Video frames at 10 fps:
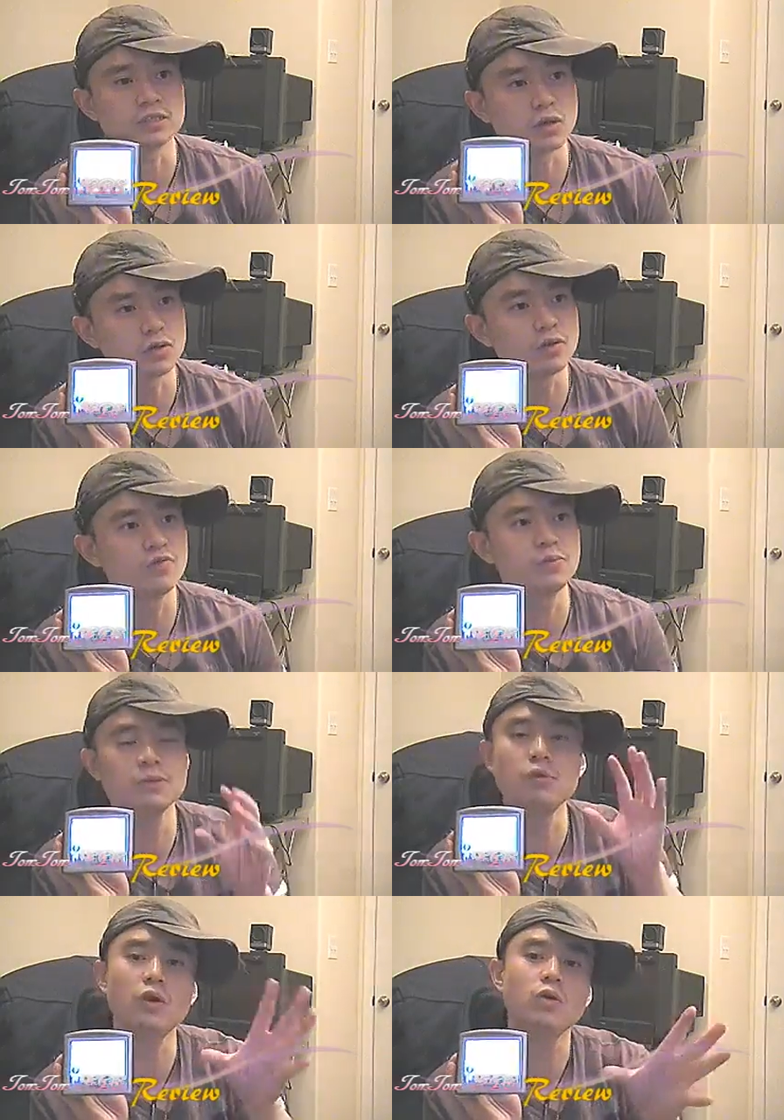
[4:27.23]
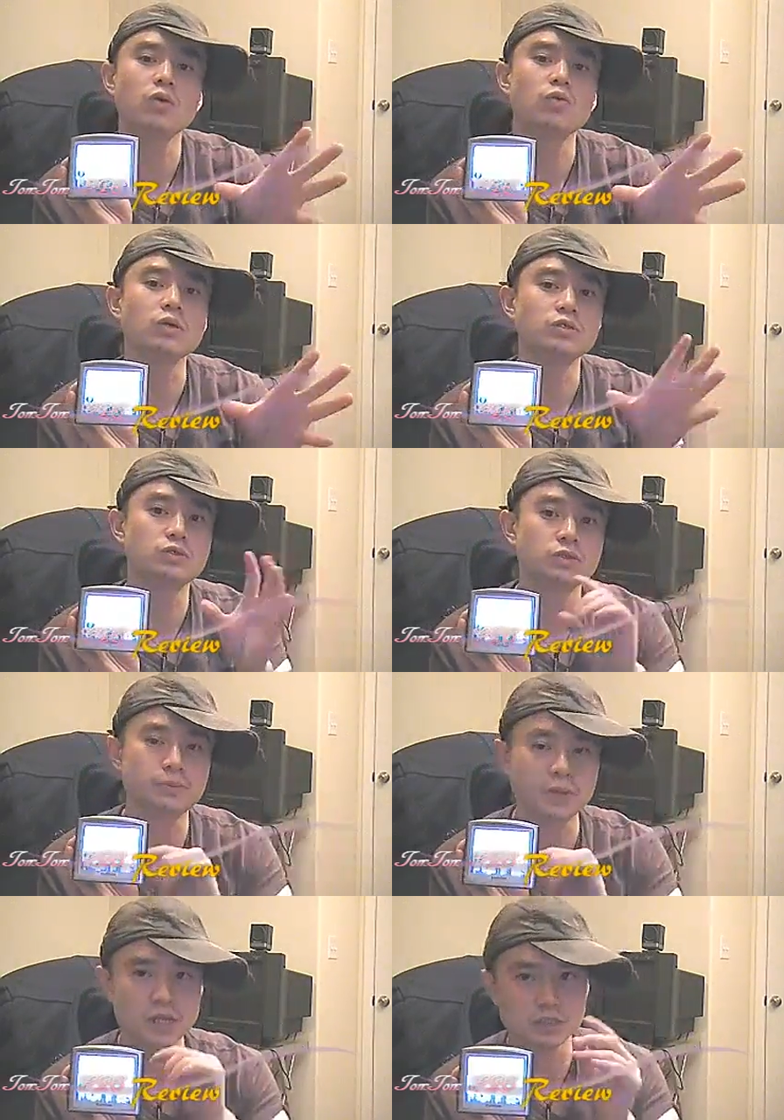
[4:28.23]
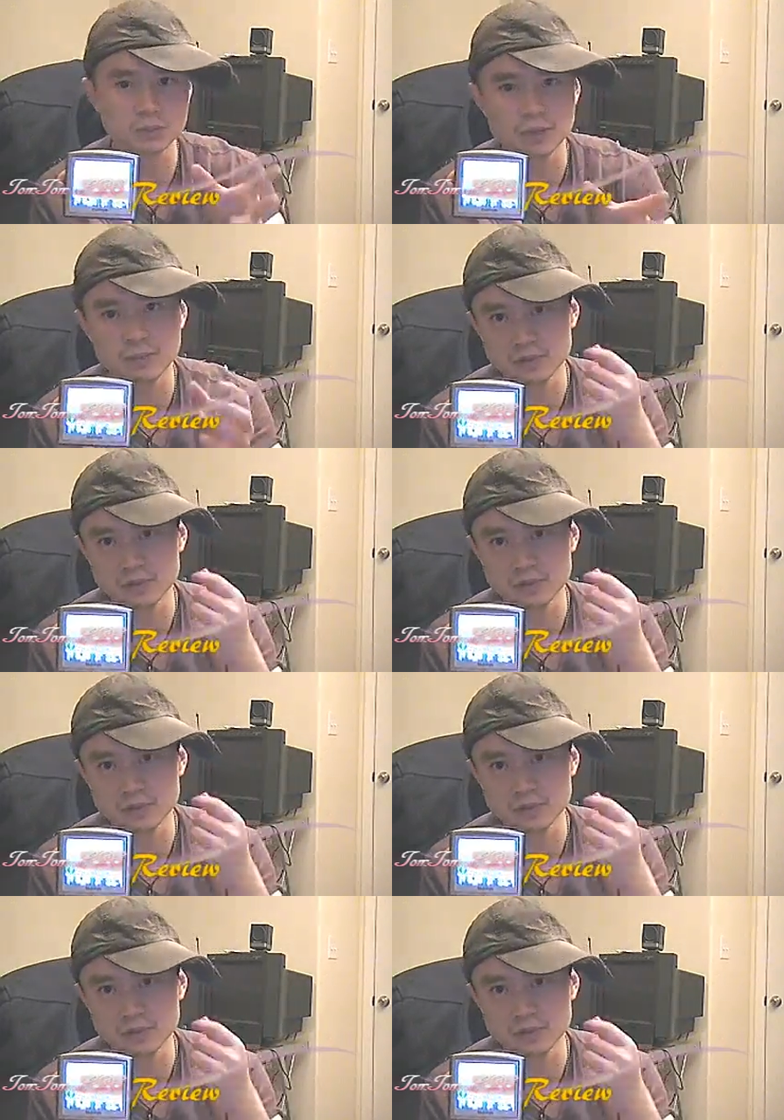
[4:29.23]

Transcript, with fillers: So if people went to the place you've been